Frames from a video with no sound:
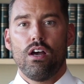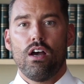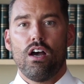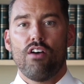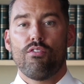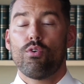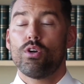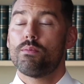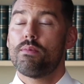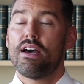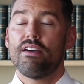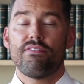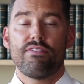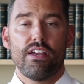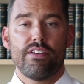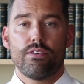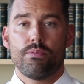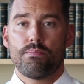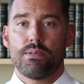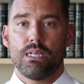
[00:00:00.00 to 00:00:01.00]
of one of my
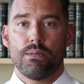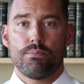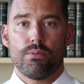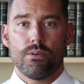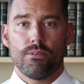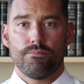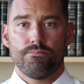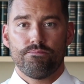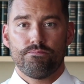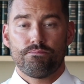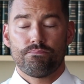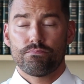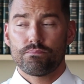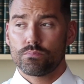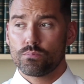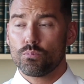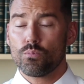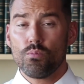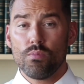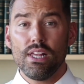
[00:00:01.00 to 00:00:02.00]
favorite people
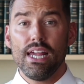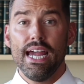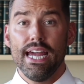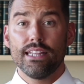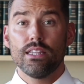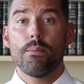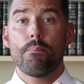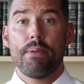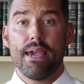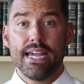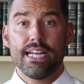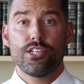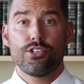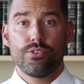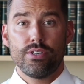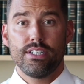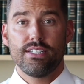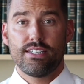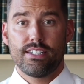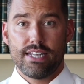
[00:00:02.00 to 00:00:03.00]
and the
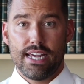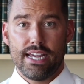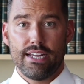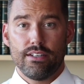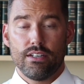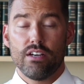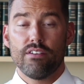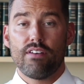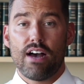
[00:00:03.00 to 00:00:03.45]
patron saint of